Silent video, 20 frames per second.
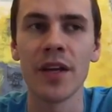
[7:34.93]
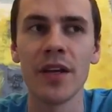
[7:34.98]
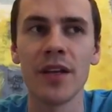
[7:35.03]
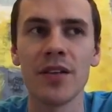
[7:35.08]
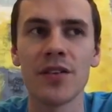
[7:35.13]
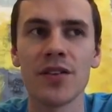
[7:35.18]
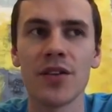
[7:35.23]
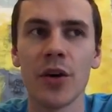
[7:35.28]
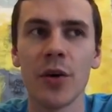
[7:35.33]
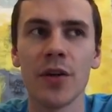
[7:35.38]

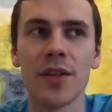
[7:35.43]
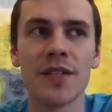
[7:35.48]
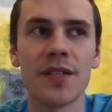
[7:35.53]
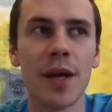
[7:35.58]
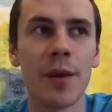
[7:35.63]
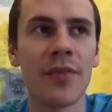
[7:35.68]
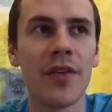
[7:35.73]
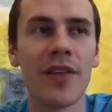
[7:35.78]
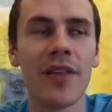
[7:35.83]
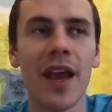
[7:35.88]
So it's
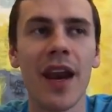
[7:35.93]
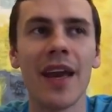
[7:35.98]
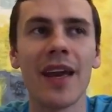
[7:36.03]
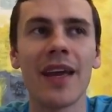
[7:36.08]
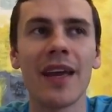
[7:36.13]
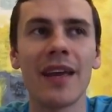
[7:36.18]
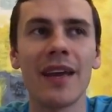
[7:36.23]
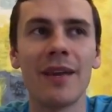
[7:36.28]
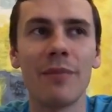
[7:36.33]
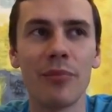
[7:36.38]
something that I
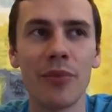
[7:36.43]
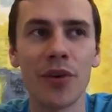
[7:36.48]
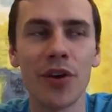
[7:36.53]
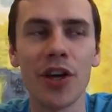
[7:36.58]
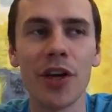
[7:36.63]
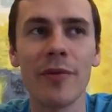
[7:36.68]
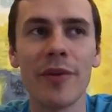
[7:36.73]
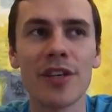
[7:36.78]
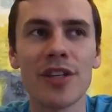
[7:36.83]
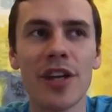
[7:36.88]
can
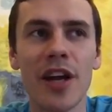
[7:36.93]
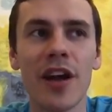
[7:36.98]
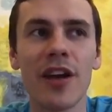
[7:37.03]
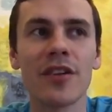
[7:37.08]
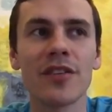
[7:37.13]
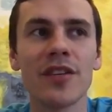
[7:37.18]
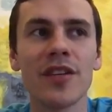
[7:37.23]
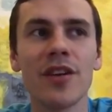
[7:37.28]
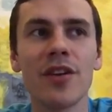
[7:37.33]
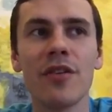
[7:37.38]
pretty much
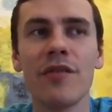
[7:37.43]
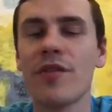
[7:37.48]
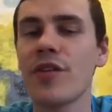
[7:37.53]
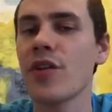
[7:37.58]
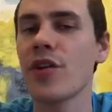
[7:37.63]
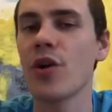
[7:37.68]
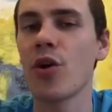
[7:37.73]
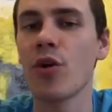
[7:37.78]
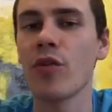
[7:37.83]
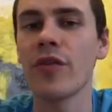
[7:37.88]
guarantee you, if
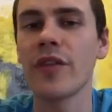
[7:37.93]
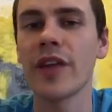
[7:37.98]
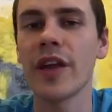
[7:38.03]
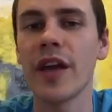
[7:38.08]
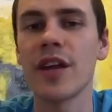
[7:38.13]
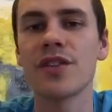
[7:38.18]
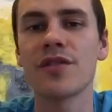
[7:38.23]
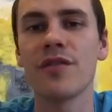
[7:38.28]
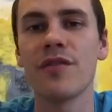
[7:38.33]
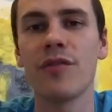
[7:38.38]
you're over the
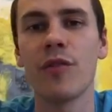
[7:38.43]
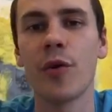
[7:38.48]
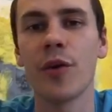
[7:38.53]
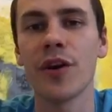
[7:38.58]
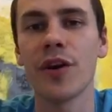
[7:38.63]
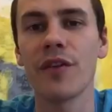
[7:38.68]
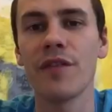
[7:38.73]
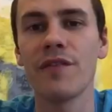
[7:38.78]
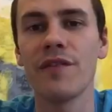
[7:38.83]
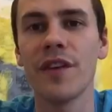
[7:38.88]
age of
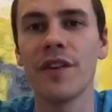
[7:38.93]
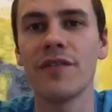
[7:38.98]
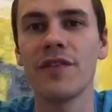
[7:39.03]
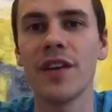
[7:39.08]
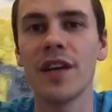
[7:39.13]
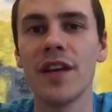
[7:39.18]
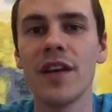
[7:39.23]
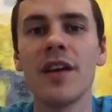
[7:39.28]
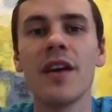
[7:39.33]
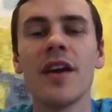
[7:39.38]
40 or
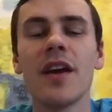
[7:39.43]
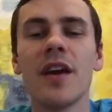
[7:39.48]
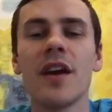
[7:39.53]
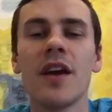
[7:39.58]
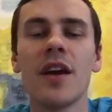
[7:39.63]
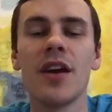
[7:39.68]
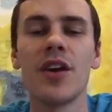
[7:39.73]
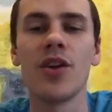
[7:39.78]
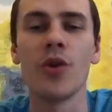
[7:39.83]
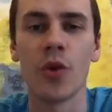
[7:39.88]
50,
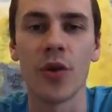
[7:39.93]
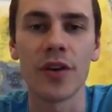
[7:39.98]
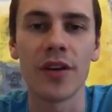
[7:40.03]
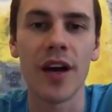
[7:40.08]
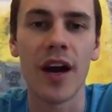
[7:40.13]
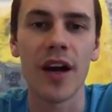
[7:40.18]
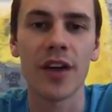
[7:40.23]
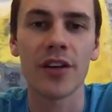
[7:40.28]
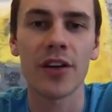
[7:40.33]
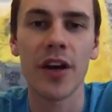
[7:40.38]
your
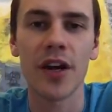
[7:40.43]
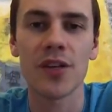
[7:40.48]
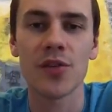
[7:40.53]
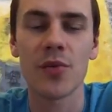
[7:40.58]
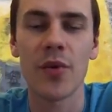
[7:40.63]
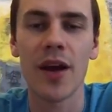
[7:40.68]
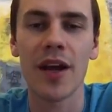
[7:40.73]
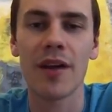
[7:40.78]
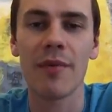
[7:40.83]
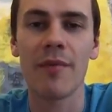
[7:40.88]
doctor has
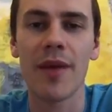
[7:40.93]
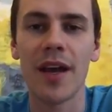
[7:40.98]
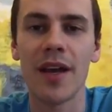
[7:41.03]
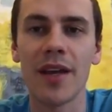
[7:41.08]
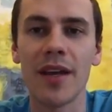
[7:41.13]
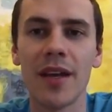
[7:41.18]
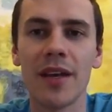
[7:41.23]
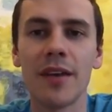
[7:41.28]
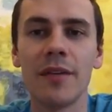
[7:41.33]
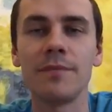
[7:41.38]

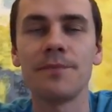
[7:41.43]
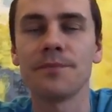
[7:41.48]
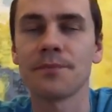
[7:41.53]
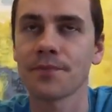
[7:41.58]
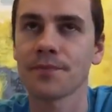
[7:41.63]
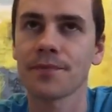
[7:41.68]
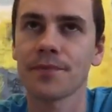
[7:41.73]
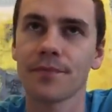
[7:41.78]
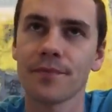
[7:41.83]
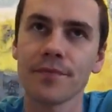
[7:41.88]
recommended
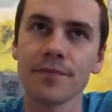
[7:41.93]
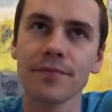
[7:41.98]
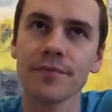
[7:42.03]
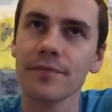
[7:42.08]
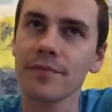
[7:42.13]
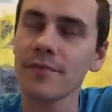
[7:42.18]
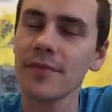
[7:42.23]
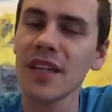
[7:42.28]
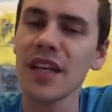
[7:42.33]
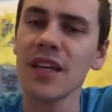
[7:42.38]

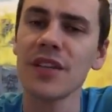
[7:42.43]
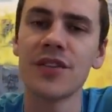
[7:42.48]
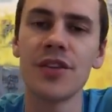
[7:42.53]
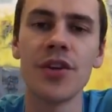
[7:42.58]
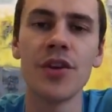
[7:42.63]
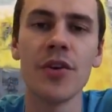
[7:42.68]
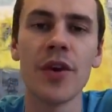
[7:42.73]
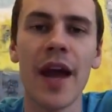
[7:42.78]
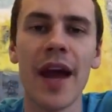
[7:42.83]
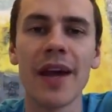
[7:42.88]
to
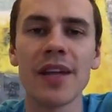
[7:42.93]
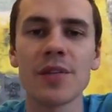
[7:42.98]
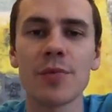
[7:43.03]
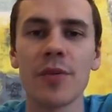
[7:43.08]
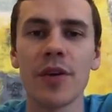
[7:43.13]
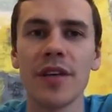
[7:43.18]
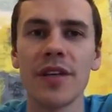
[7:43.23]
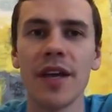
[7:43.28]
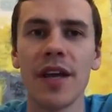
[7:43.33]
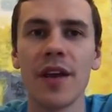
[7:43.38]
do an
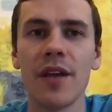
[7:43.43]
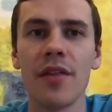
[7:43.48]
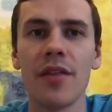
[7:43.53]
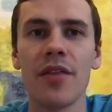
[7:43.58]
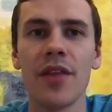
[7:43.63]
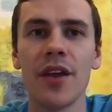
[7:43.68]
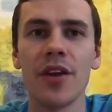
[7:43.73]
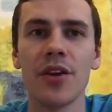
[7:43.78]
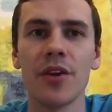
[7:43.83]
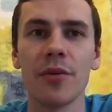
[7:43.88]
aspirin a day to
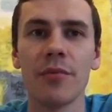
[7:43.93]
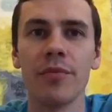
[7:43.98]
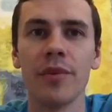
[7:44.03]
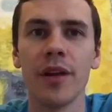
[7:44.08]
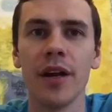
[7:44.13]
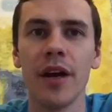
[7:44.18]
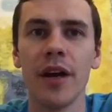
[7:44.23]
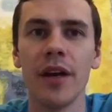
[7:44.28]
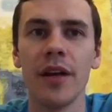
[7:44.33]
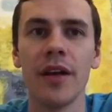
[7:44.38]
thin your
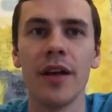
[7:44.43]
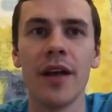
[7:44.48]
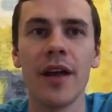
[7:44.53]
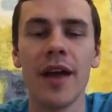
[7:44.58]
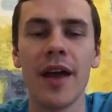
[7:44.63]
blood.